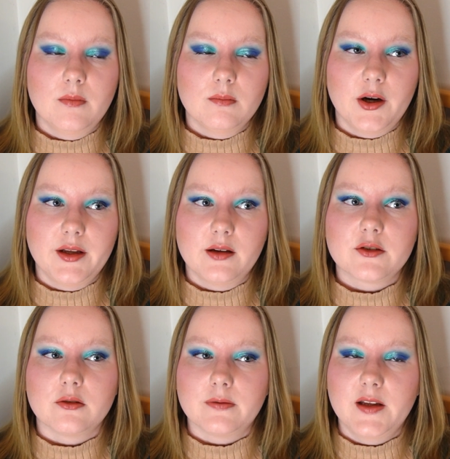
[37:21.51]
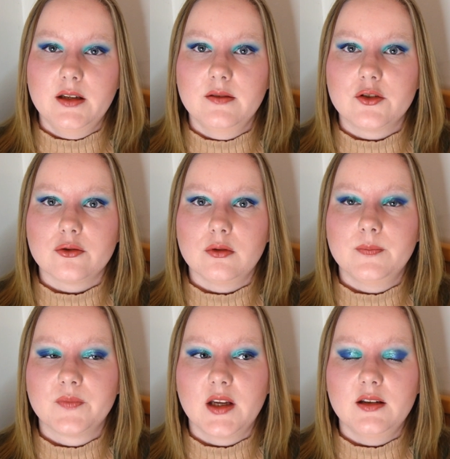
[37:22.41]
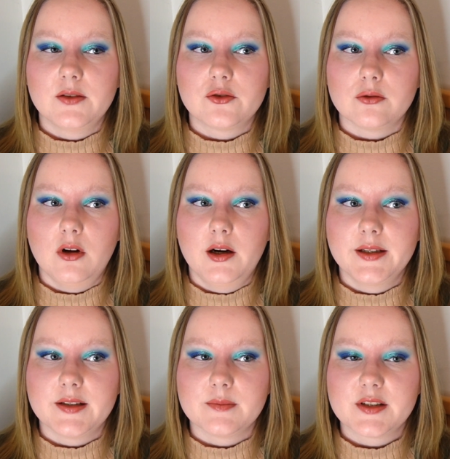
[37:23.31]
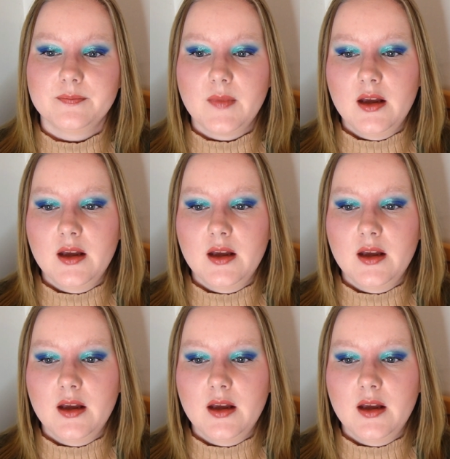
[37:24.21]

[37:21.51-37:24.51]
buying sort of individual items.